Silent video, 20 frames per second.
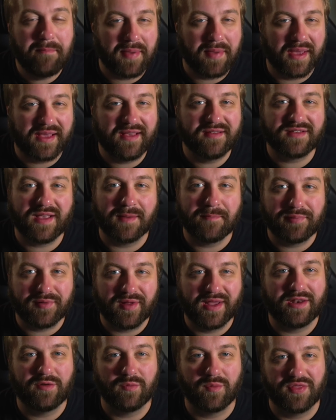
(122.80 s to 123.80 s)
biggest
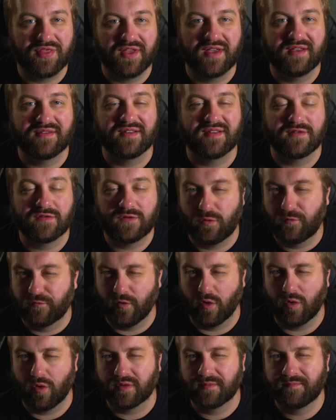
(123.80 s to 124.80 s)
complaint with this is
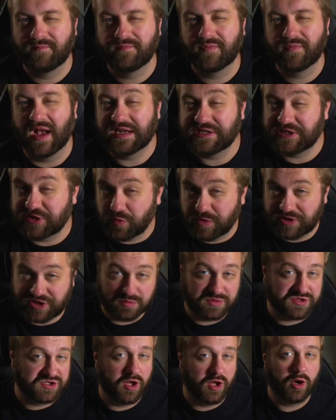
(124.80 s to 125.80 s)
twofold. I just wish it
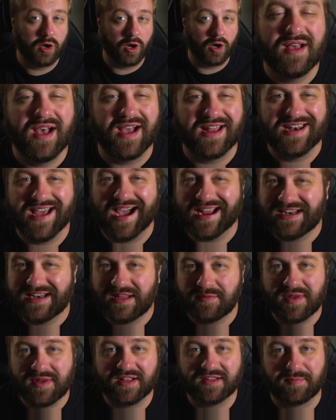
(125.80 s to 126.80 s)
was longer. A 90
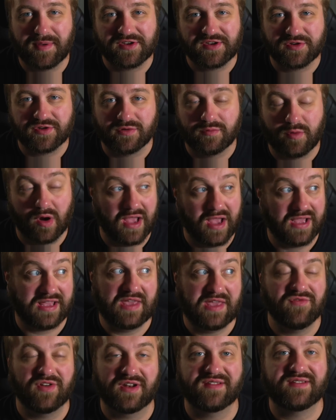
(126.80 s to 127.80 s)
minute special, or heck,
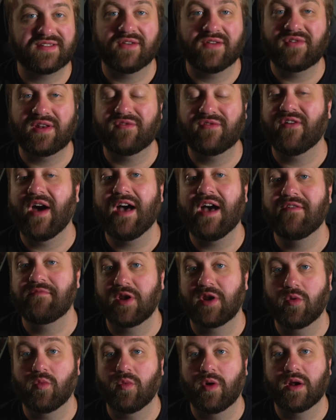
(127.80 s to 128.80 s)
even a 75
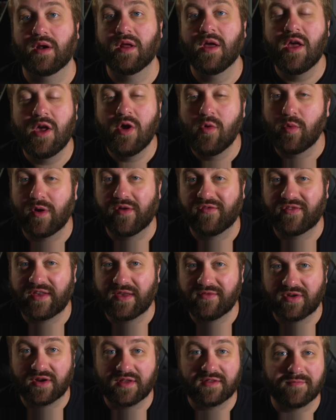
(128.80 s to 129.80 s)
minute one, would have
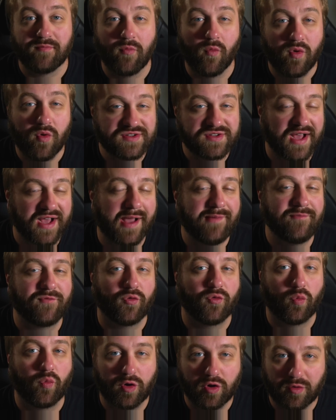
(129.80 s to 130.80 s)
given us more time for
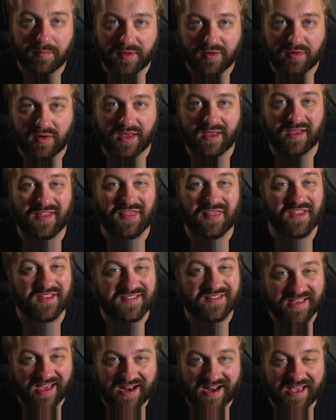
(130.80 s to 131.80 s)
world building, the
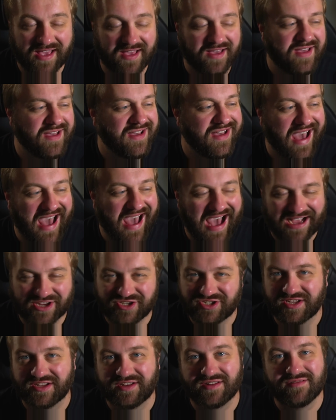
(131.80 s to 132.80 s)
setting,
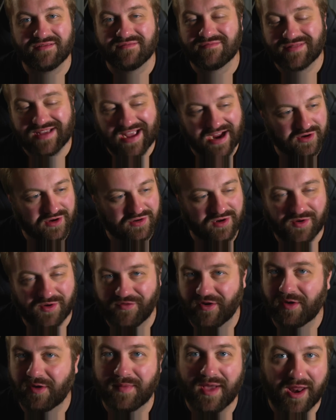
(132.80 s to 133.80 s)
action, character
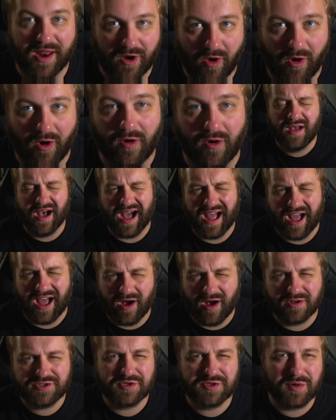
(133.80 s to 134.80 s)
development, and all. I
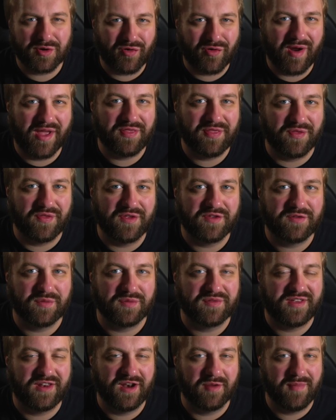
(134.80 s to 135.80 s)
also regret that this was
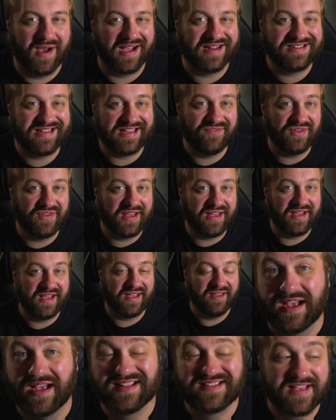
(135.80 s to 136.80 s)
seen on my TV
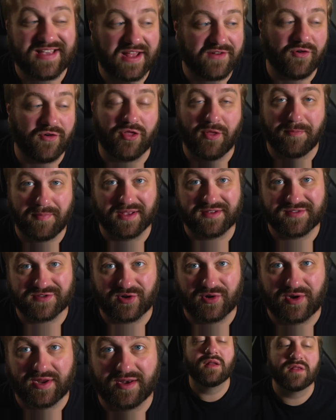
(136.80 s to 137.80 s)
instead of on the big
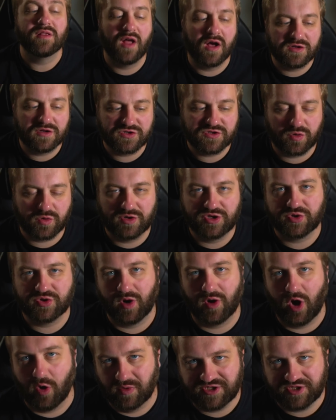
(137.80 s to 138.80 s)
screen. Long story short,
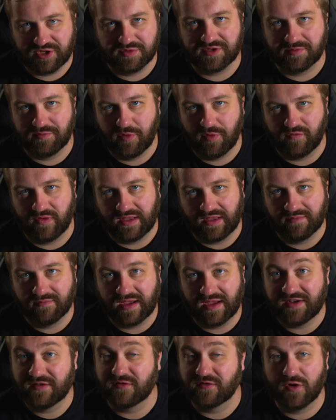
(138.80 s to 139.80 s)
I wish it was a movie.
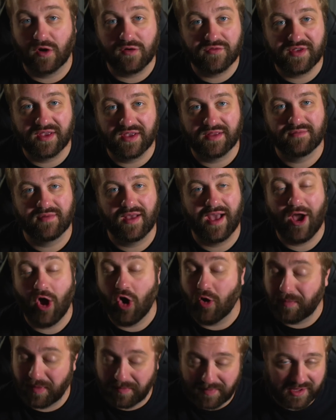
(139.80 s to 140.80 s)
It deserves it. I
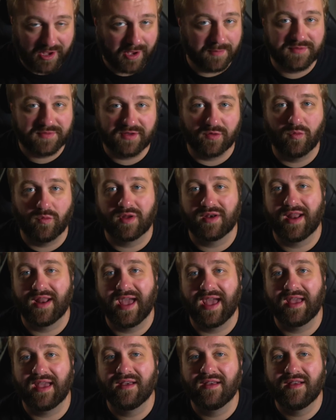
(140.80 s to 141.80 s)
hope it becomes it one
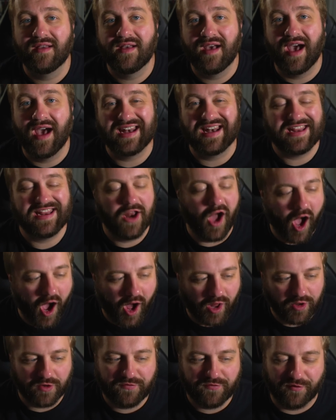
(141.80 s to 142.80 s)
day. I need
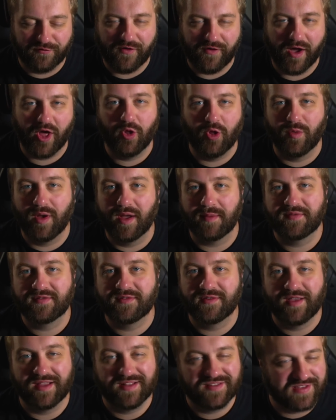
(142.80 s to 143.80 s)
all of the follow
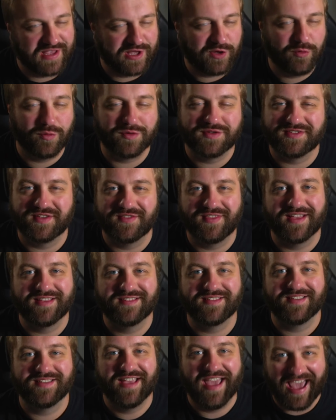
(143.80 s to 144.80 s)
ups and sequels to
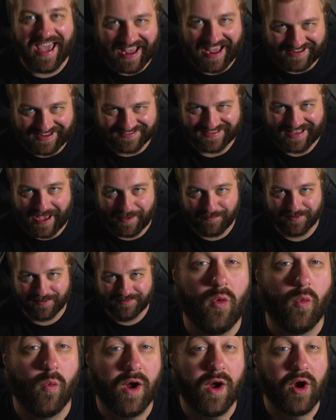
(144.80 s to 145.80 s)
this ASAP.
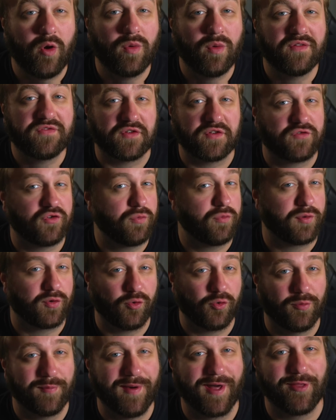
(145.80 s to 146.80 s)
Werewolves are super
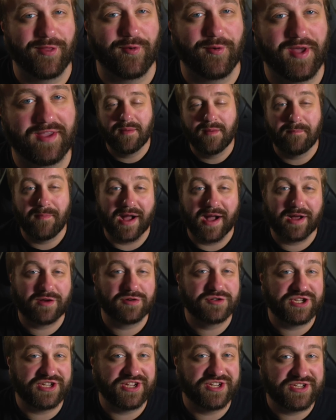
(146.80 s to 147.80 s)
cool, by the way. Michael
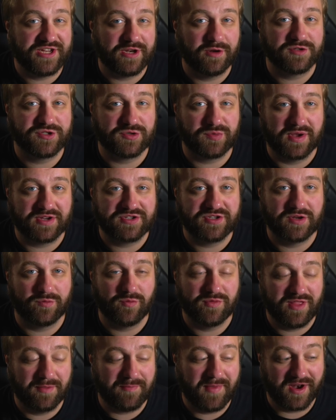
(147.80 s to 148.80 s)
Giacchino's direction
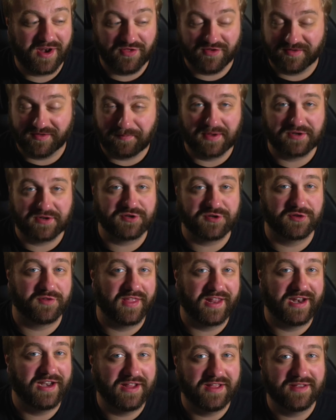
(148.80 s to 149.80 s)
really made it the special
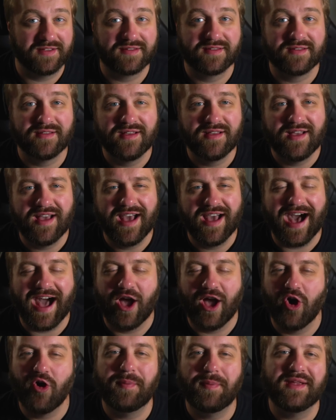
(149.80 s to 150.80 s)
that it is. I
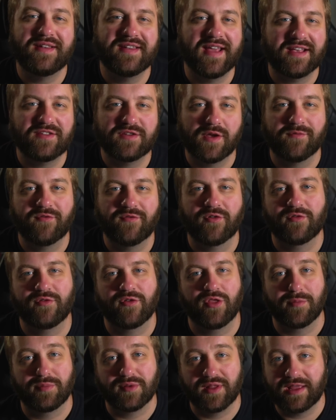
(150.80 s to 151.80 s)
hope he takes over for
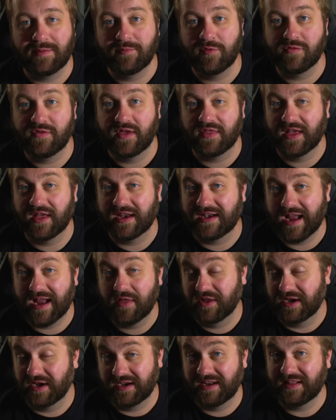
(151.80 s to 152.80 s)
the Blade movie that now
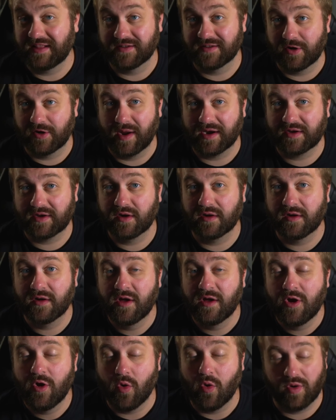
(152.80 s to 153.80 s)
that it needs a director,
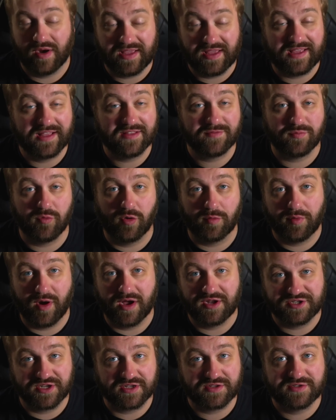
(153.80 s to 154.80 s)
or he gets more
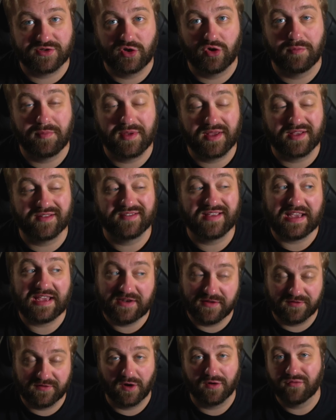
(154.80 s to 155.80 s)
projects soon because he
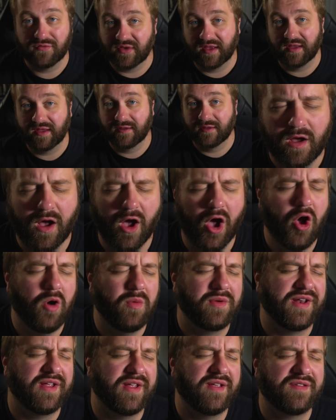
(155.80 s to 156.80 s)
deserves it. Oh,
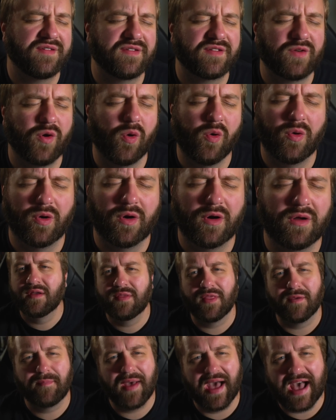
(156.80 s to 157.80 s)
and his score.
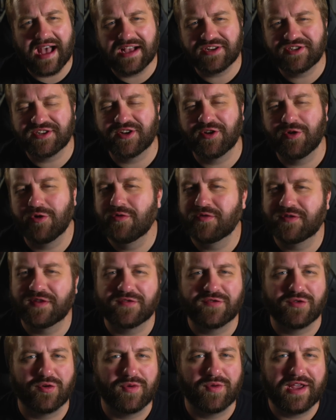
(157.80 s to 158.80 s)
The passion oozes
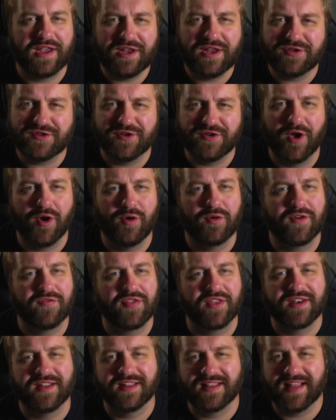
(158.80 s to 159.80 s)
through each note of
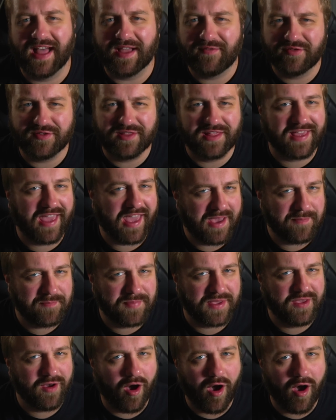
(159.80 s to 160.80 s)
the delightfully
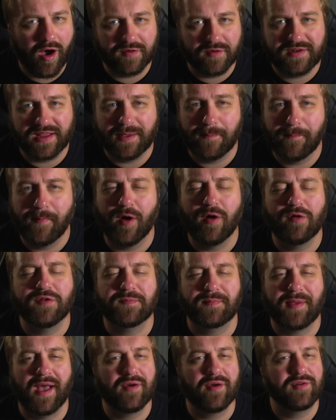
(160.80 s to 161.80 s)
campy, haunting,
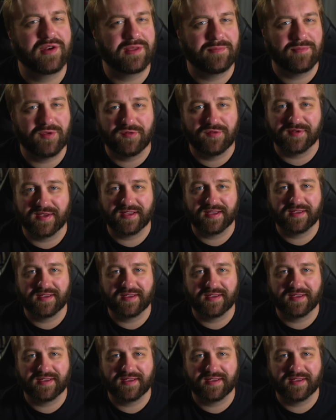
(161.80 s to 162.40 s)
pulse-pounding music.